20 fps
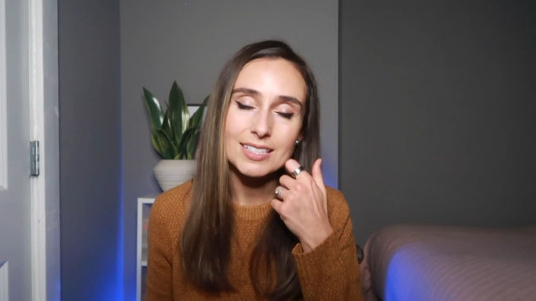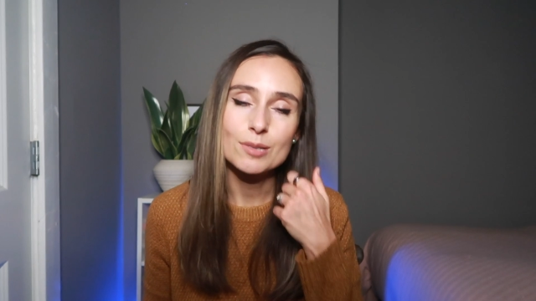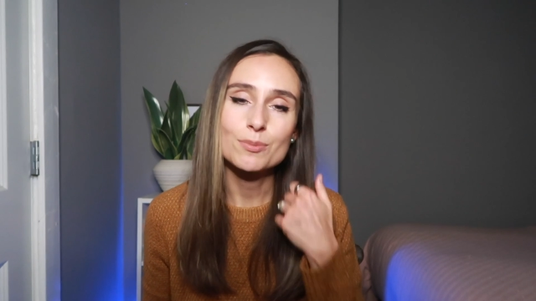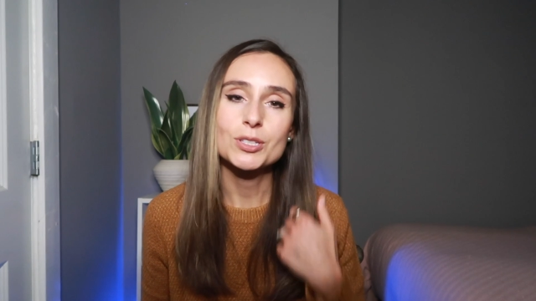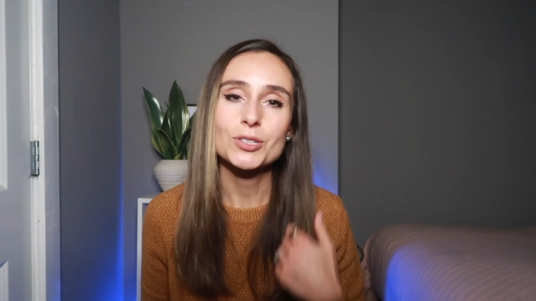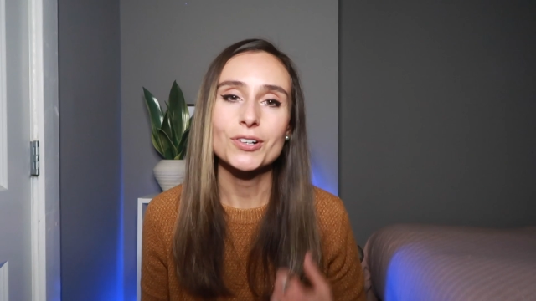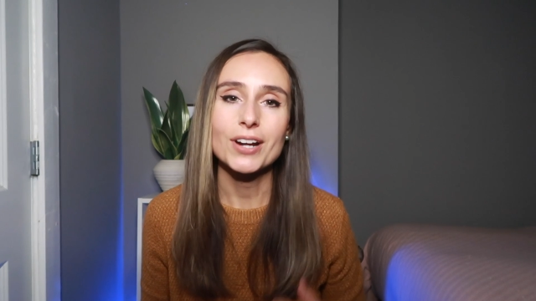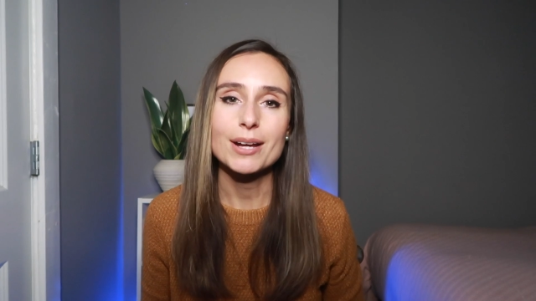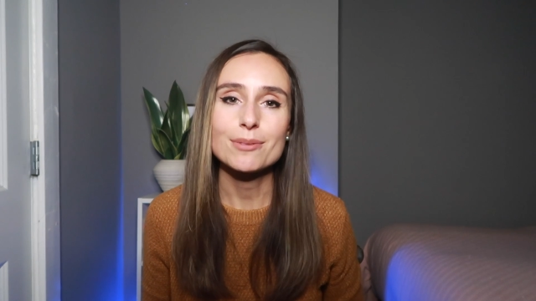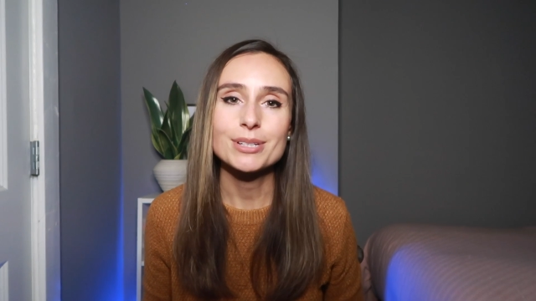
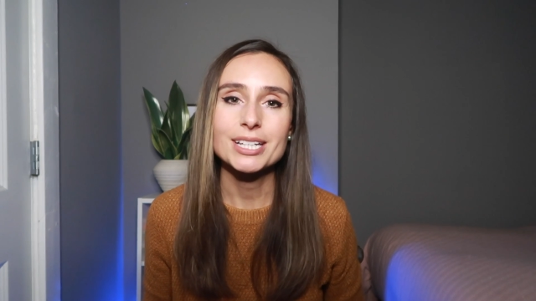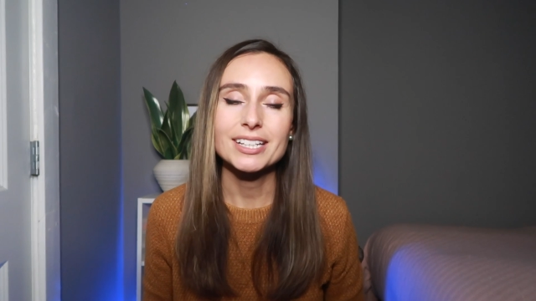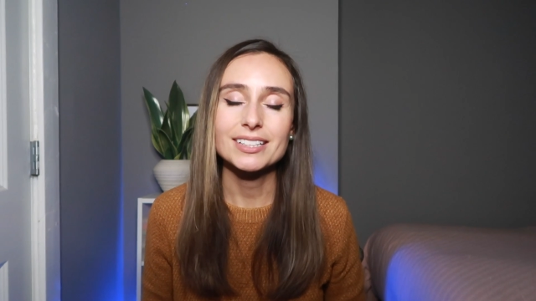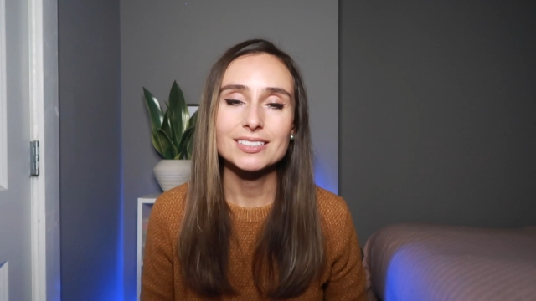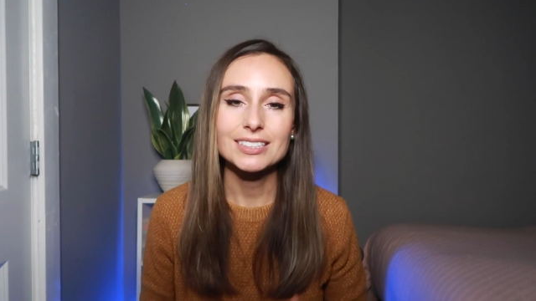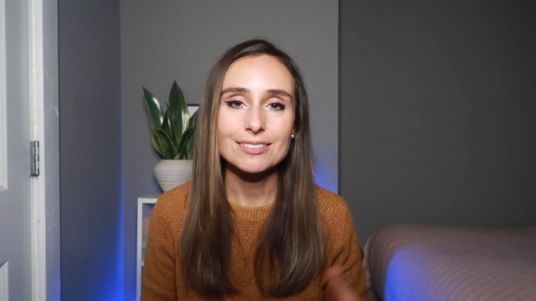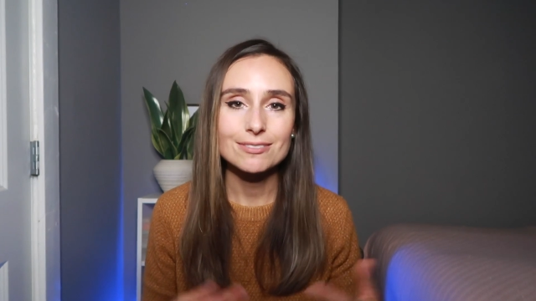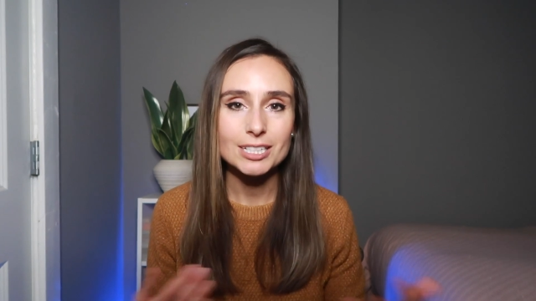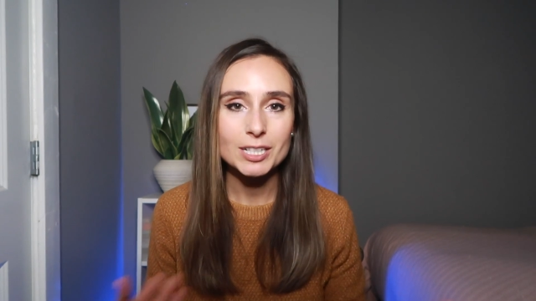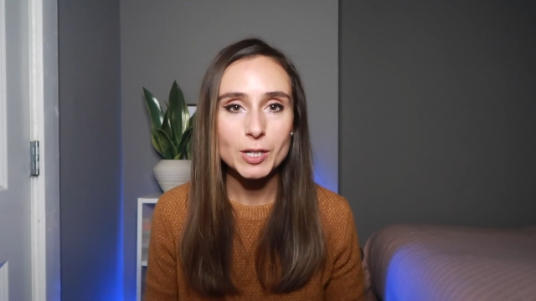subscribing,
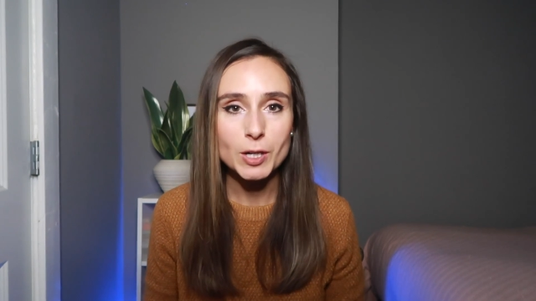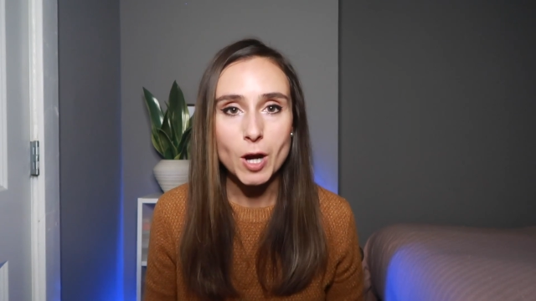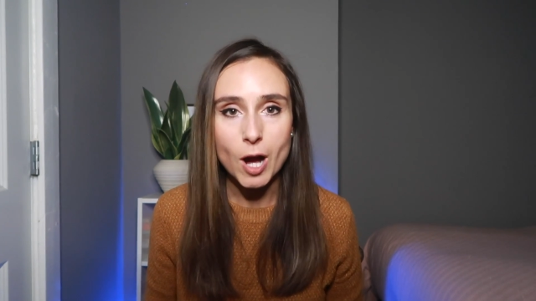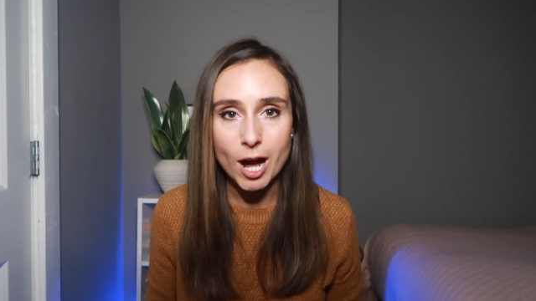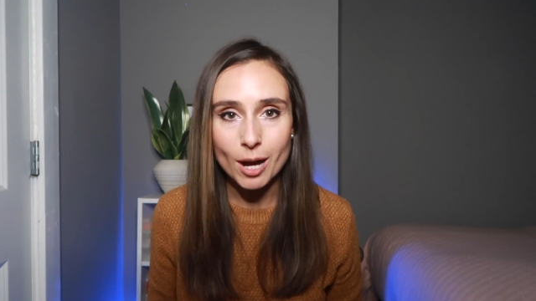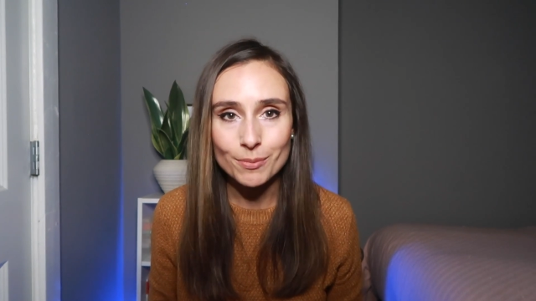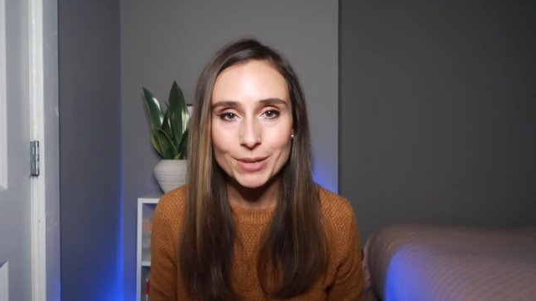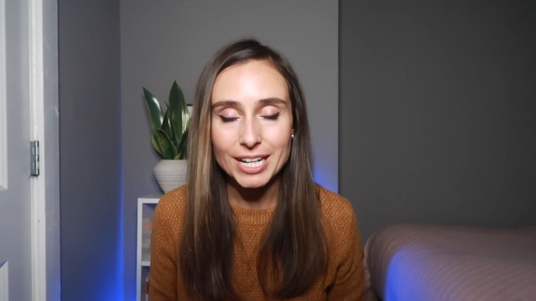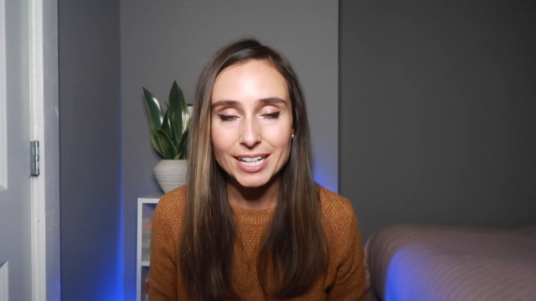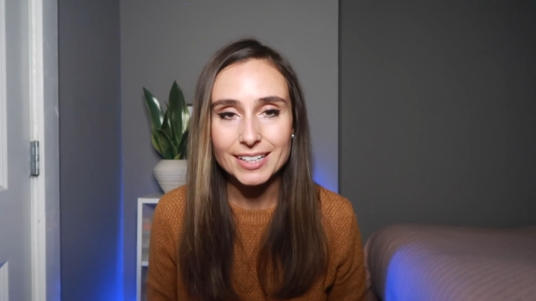leaving a
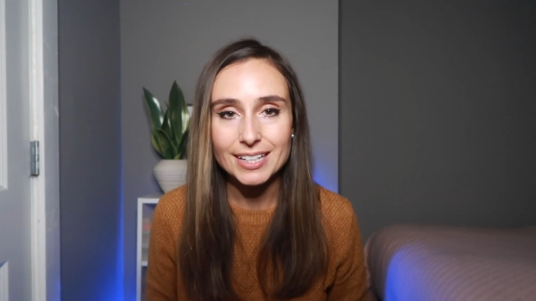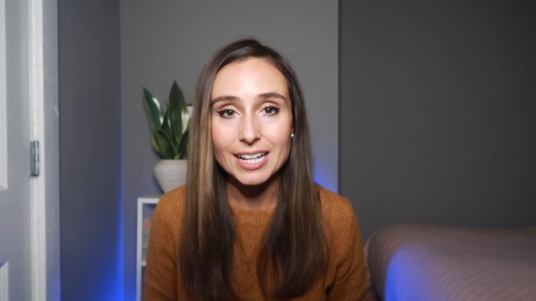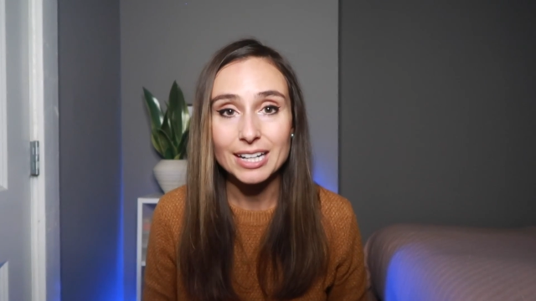comment.